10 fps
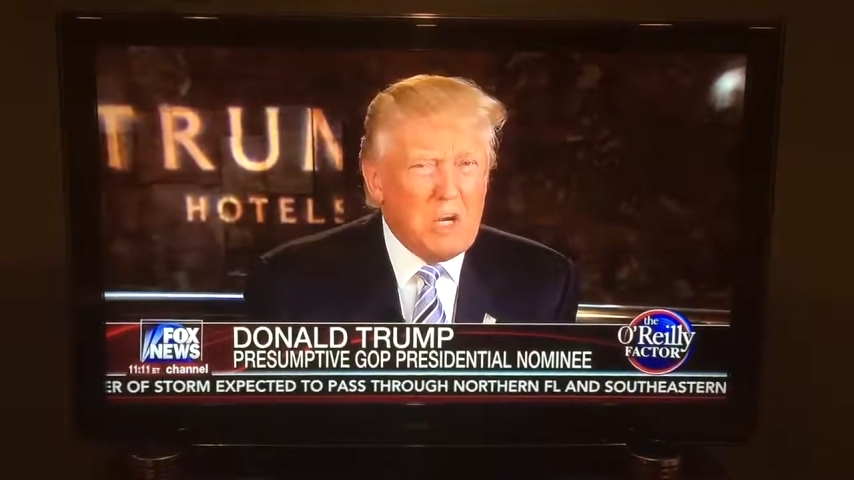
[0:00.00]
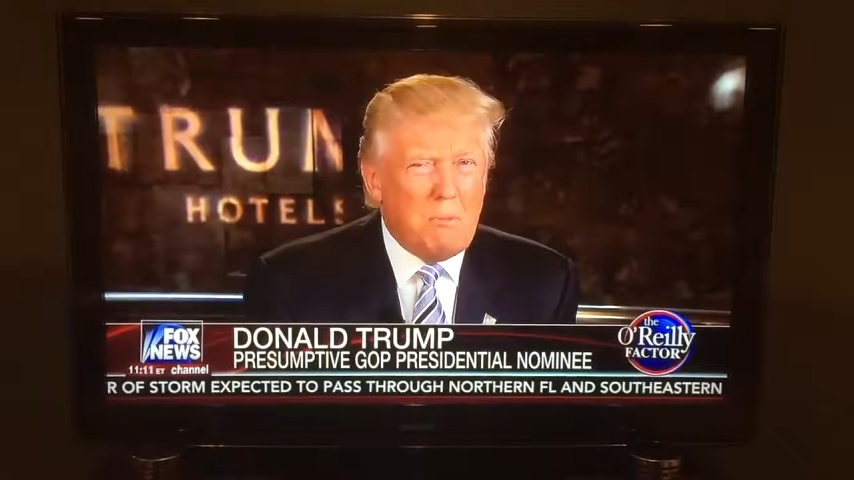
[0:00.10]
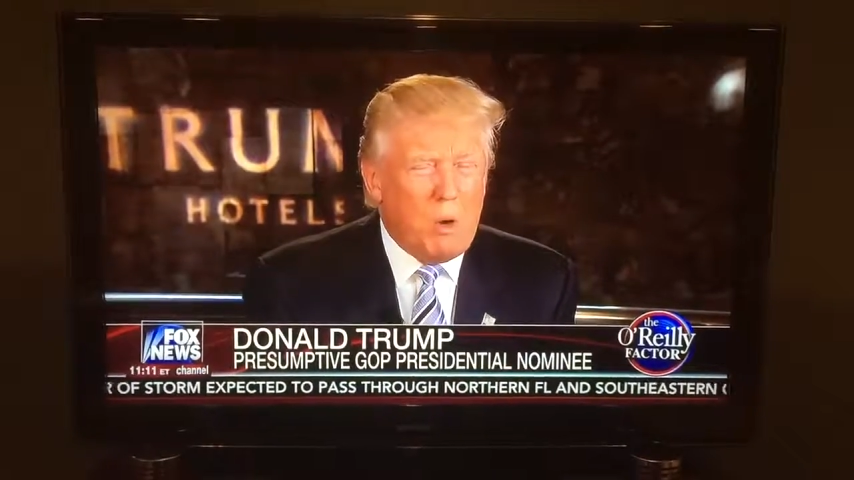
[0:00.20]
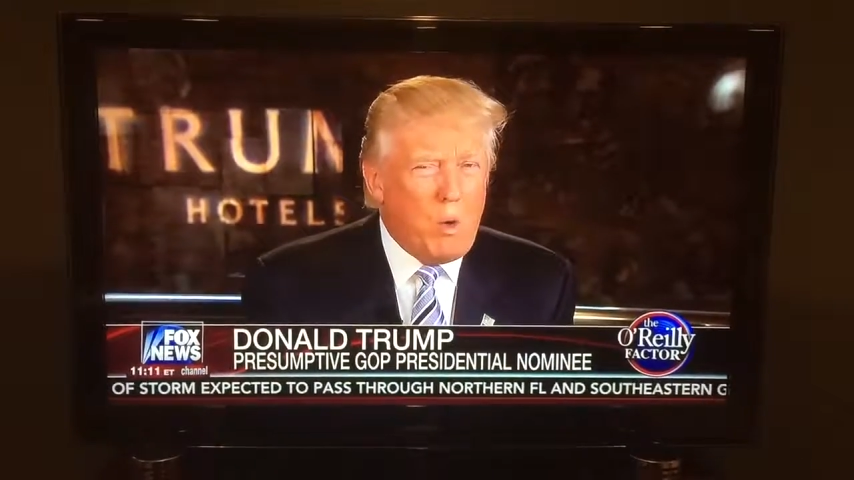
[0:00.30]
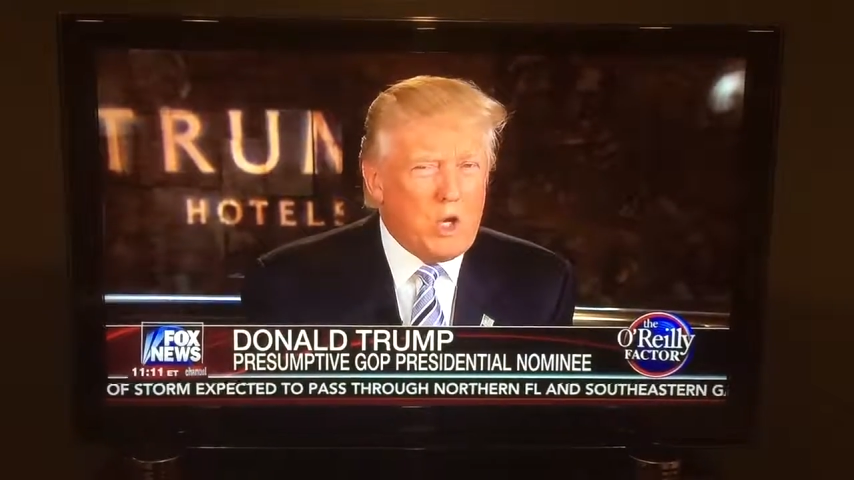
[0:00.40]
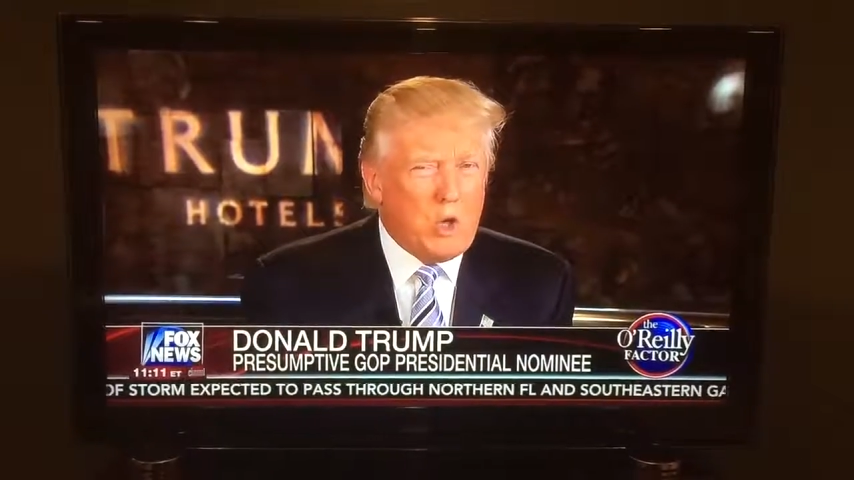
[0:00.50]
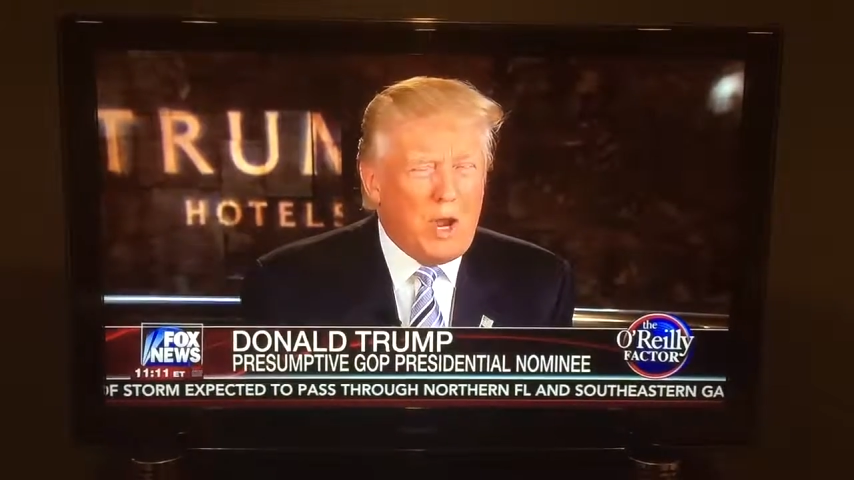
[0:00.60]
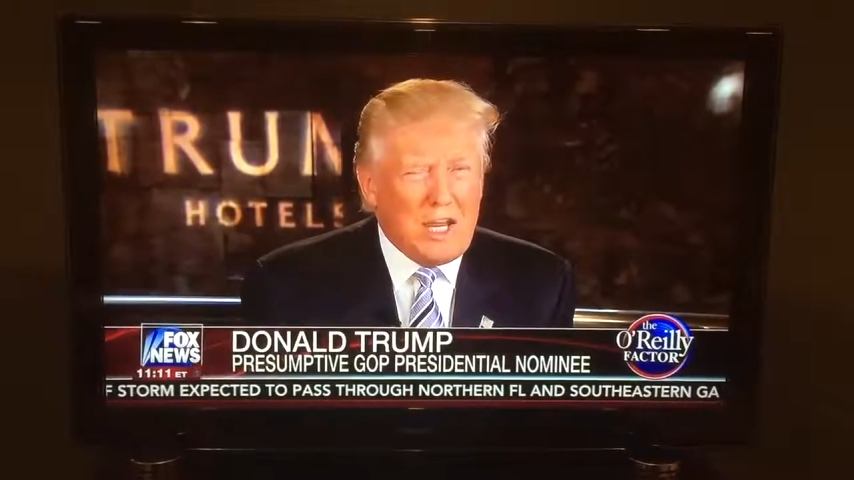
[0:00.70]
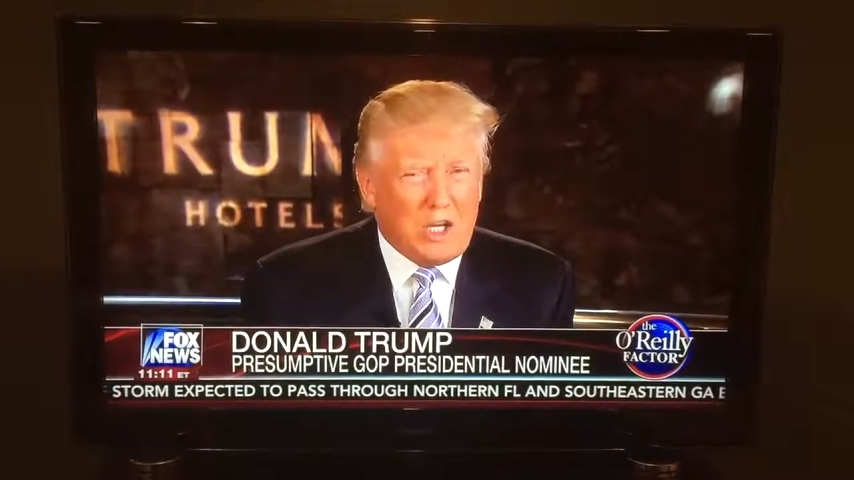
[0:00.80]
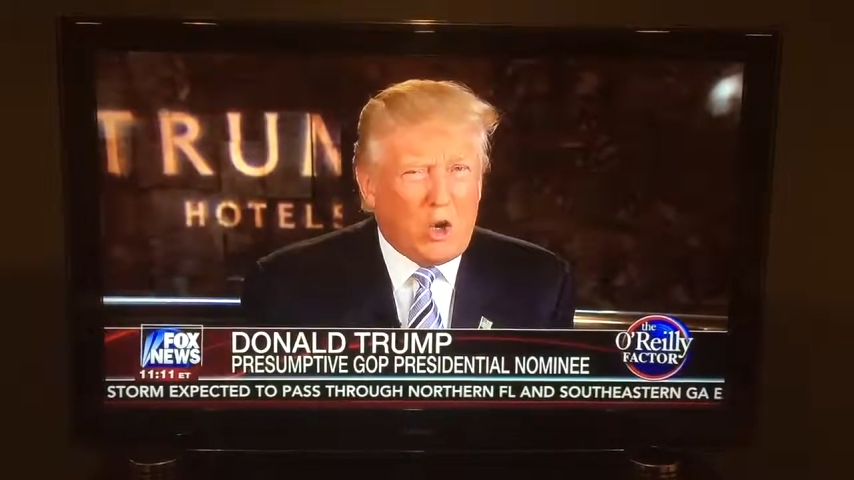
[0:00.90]
But when you
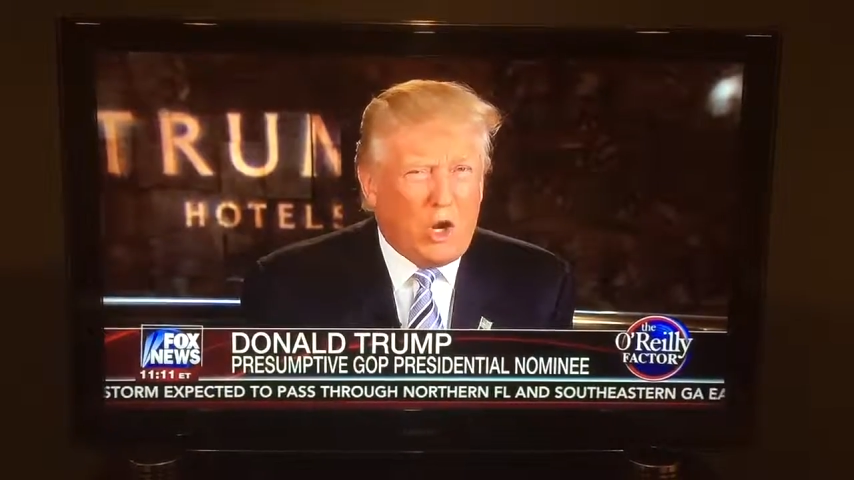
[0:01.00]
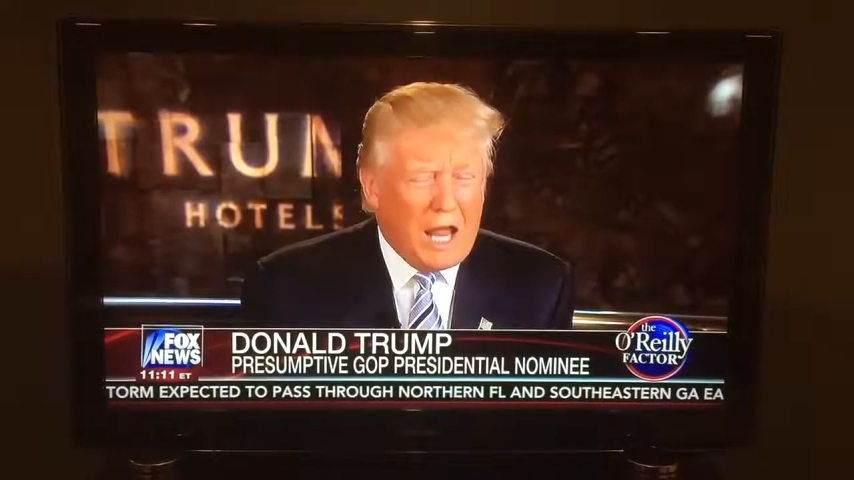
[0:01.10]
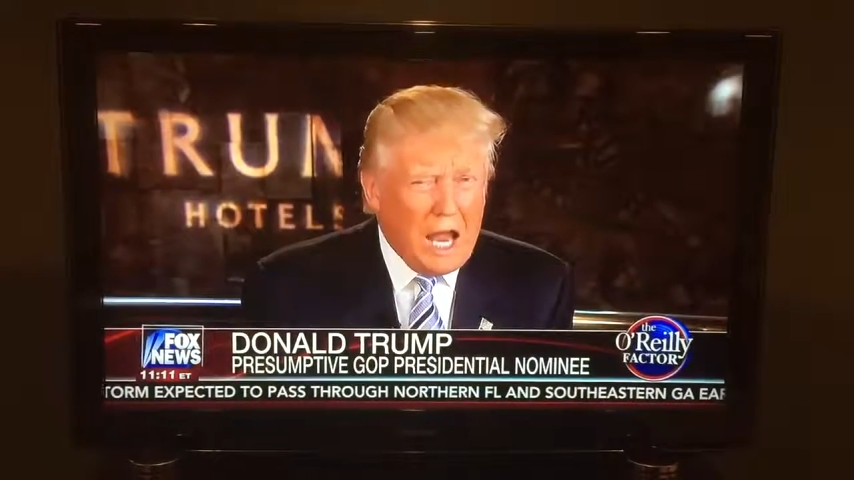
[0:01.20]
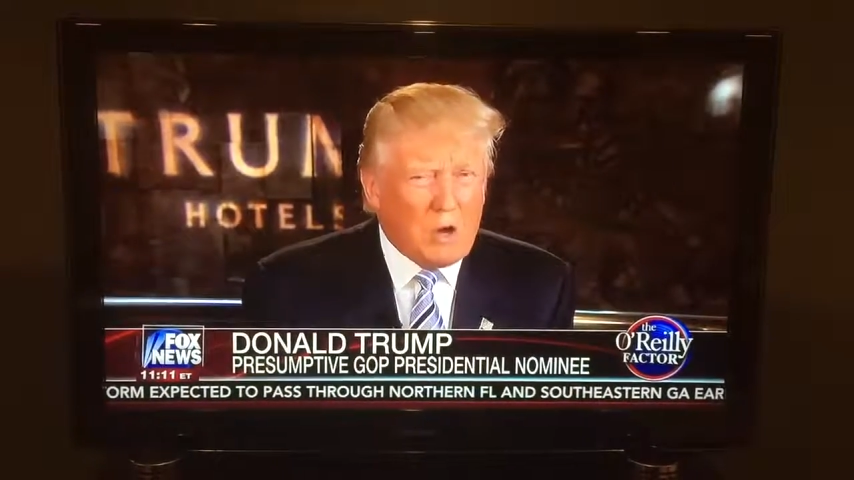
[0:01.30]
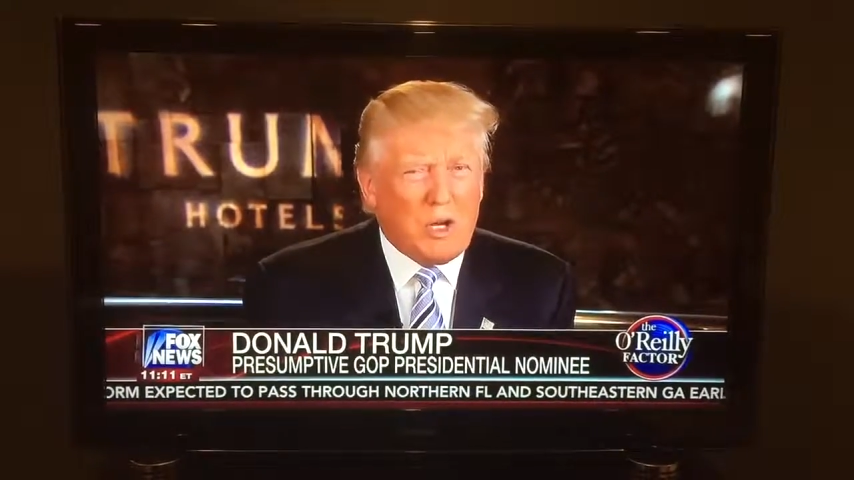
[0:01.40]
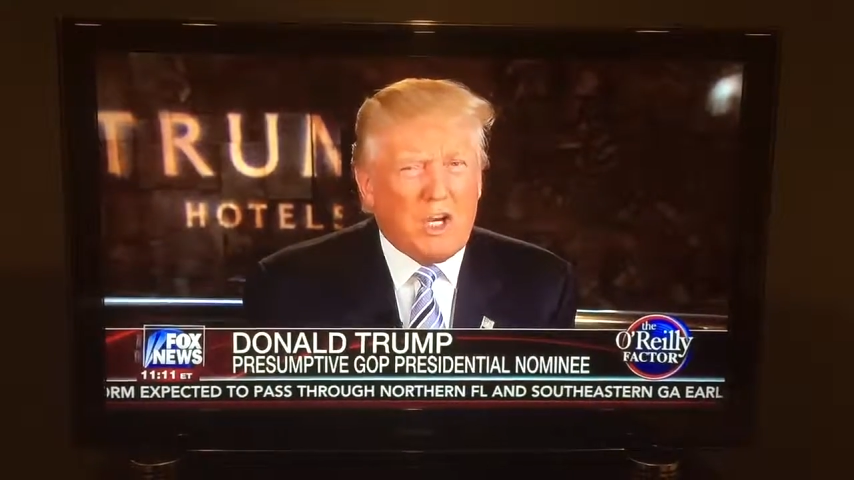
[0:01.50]
end it all out,